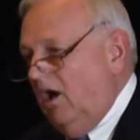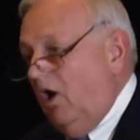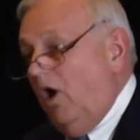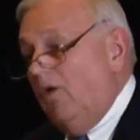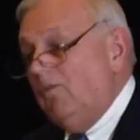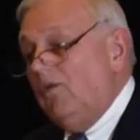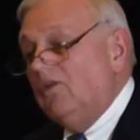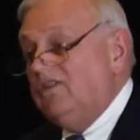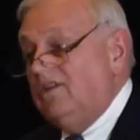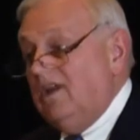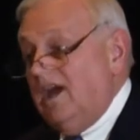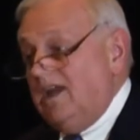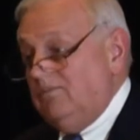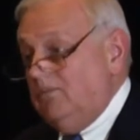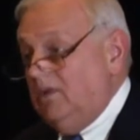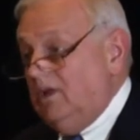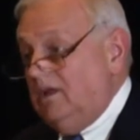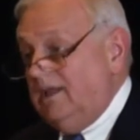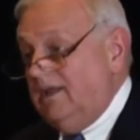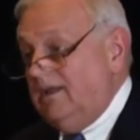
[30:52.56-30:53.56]
Almost
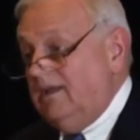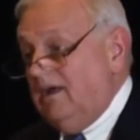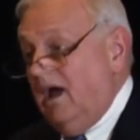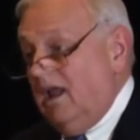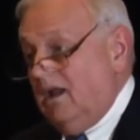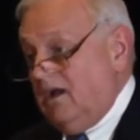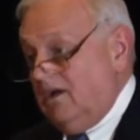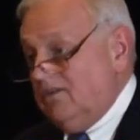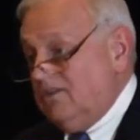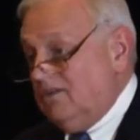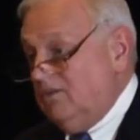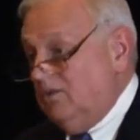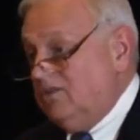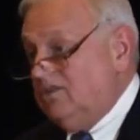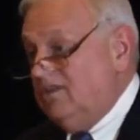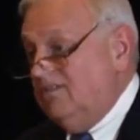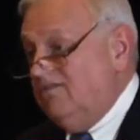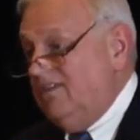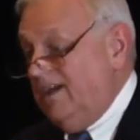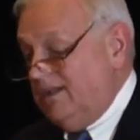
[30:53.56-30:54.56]
$9 billion
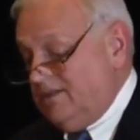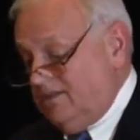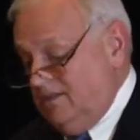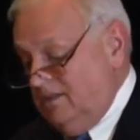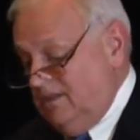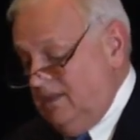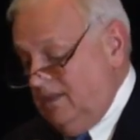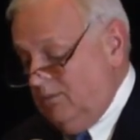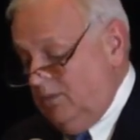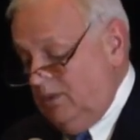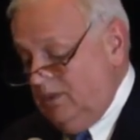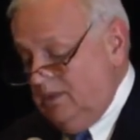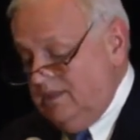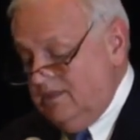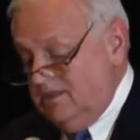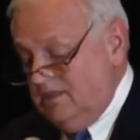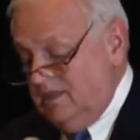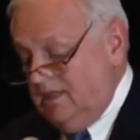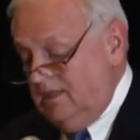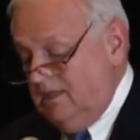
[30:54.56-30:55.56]
was invested in
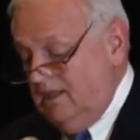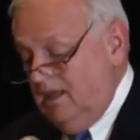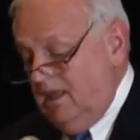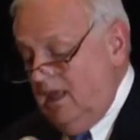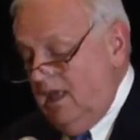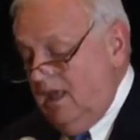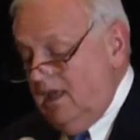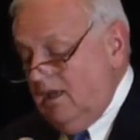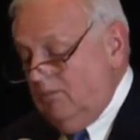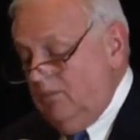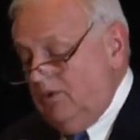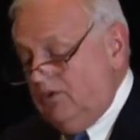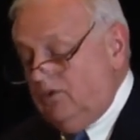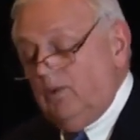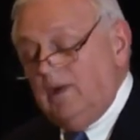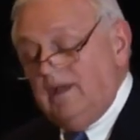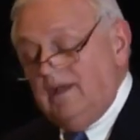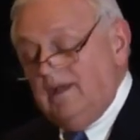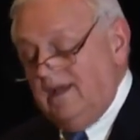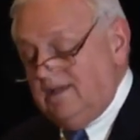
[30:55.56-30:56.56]
policing
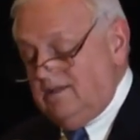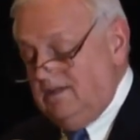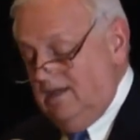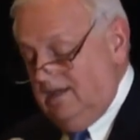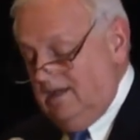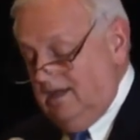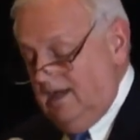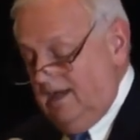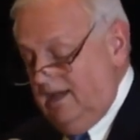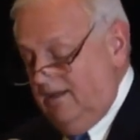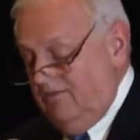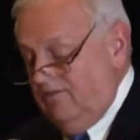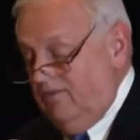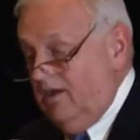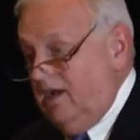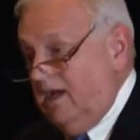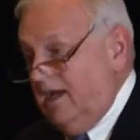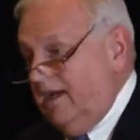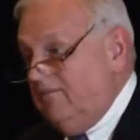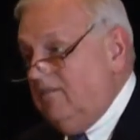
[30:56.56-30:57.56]
between
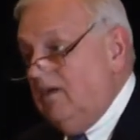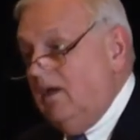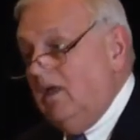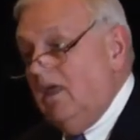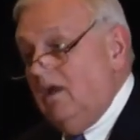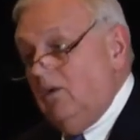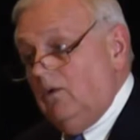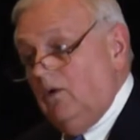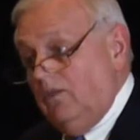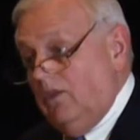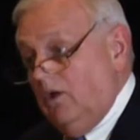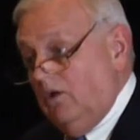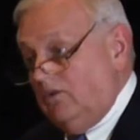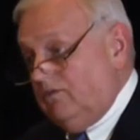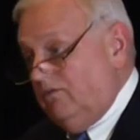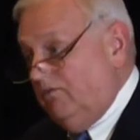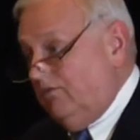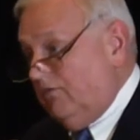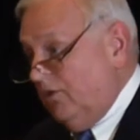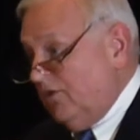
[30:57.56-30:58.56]
1995, when the
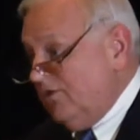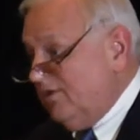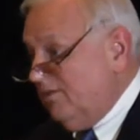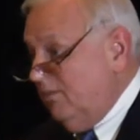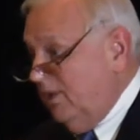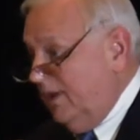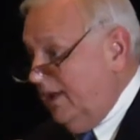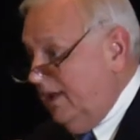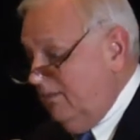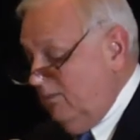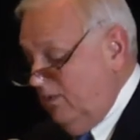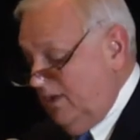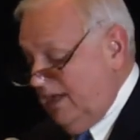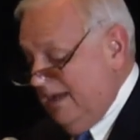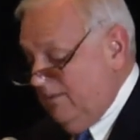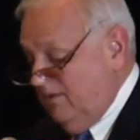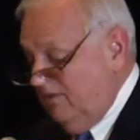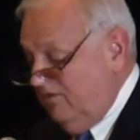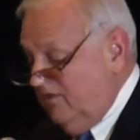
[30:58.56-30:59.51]
first money became